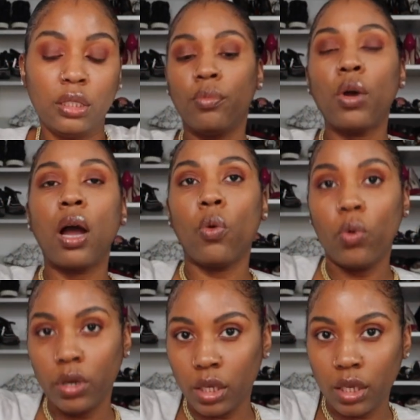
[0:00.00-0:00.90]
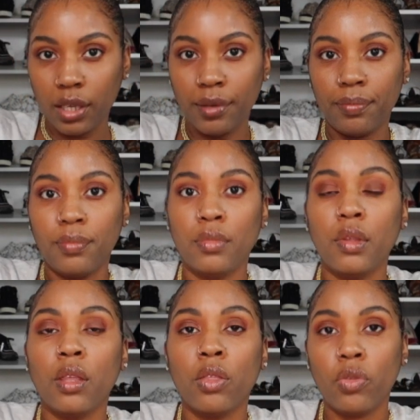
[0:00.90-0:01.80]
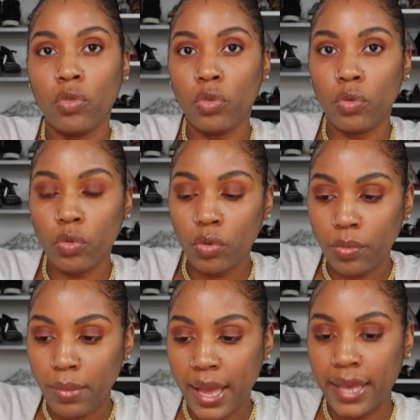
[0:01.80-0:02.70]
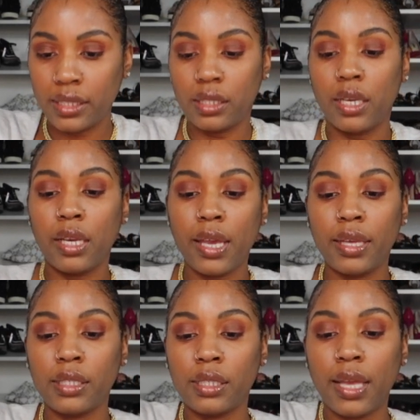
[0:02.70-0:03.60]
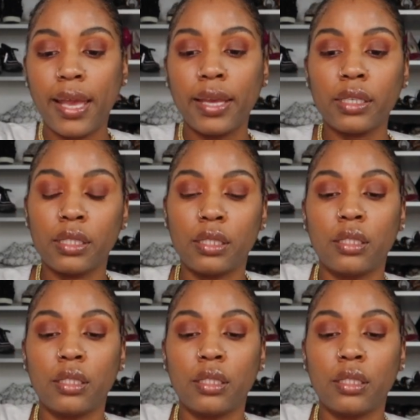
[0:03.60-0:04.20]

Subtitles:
Well, I ordered them through my essay at Saks.